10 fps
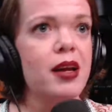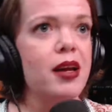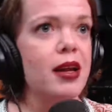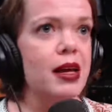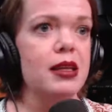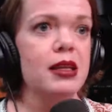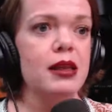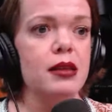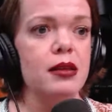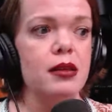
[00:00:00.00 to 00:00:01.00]
And
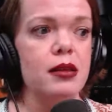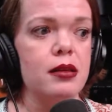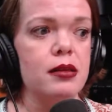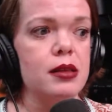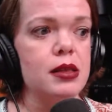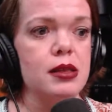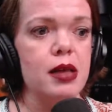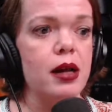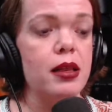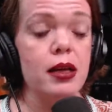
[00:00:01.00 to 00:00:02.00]
then
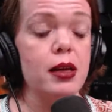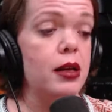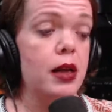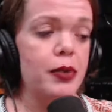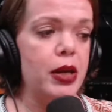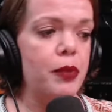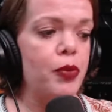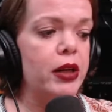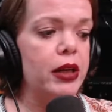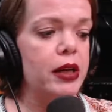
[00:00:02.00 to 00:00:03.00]
ended up getting
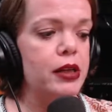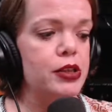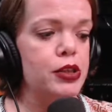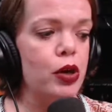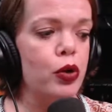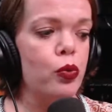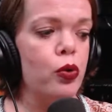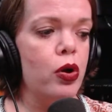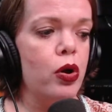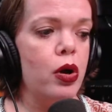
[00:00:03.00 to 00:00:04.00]
pregnant. And so
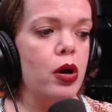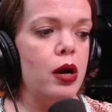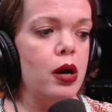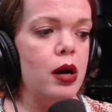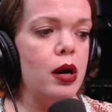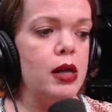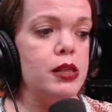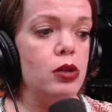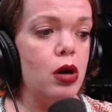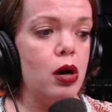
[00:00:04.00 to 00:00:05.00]
I
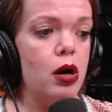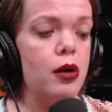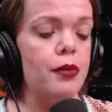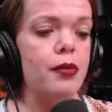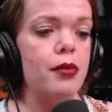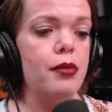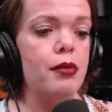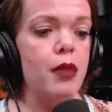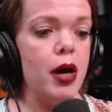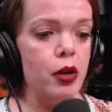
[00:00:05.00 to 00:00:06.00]
saw
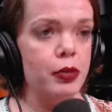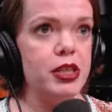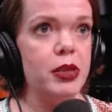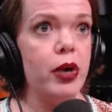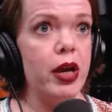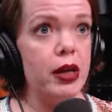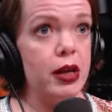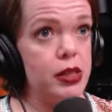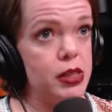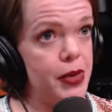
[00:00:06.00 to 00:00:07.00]
my OBGYN and
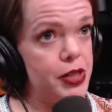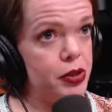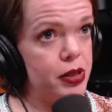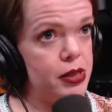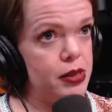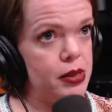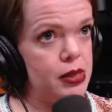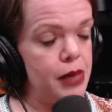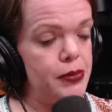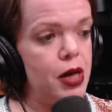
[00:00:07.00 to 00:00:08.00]
a specialist at the
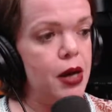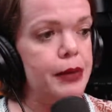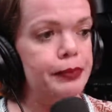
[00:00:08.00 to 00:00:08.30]
same time.